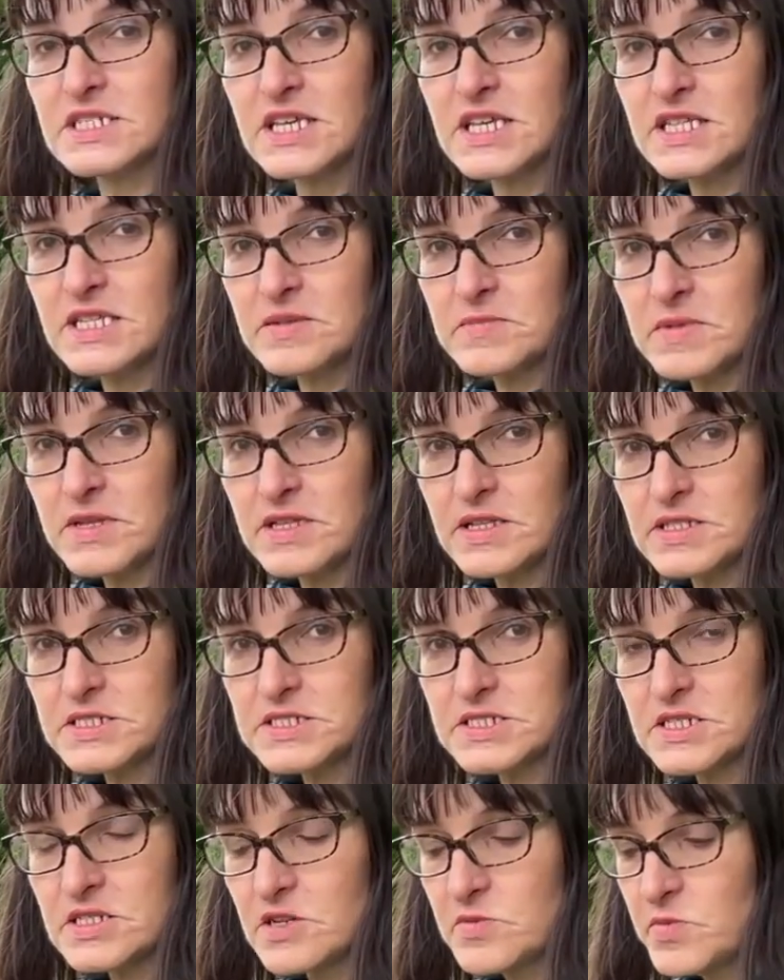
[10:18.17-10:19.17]
in the middle
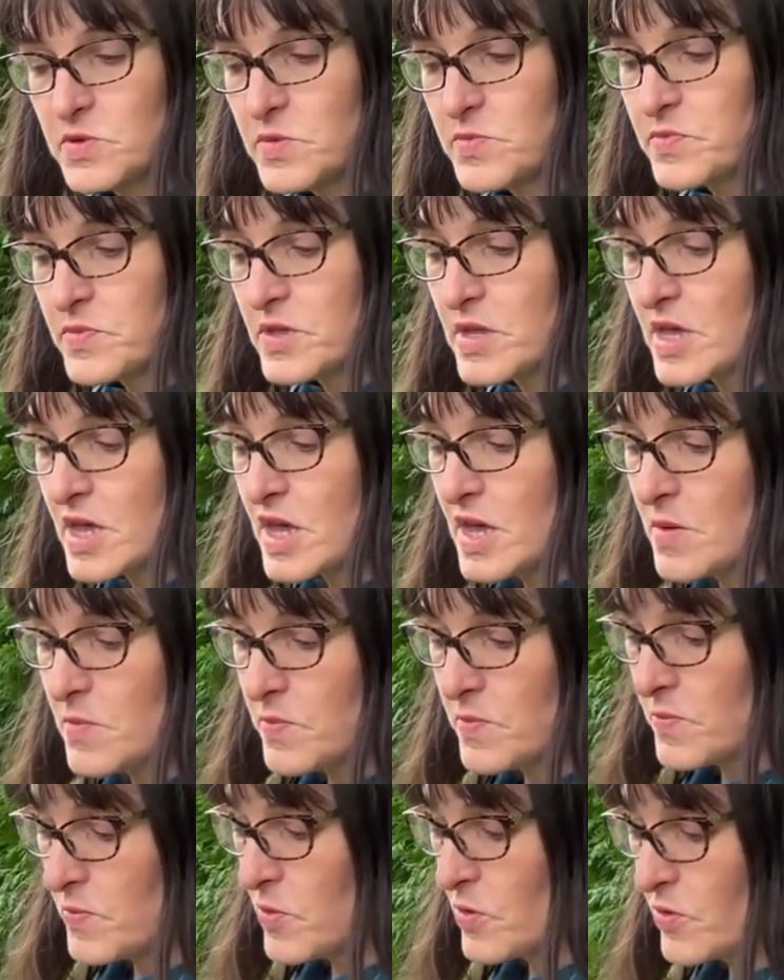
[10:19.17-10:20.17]
tub and
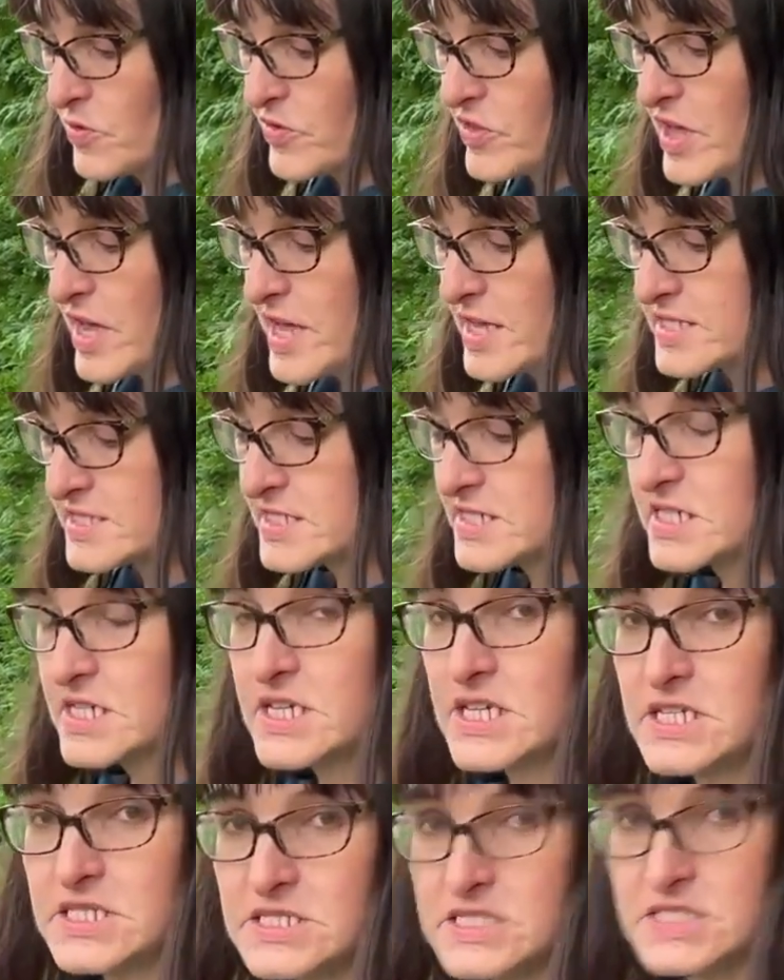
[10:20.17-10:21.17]
put that
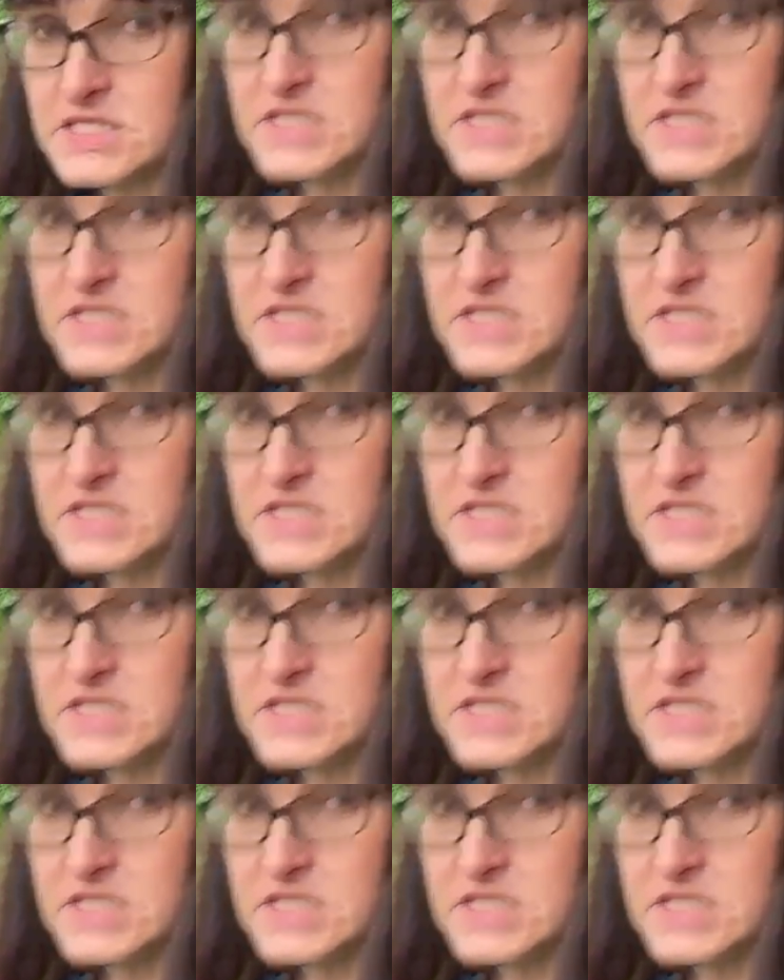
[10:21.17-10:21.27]
into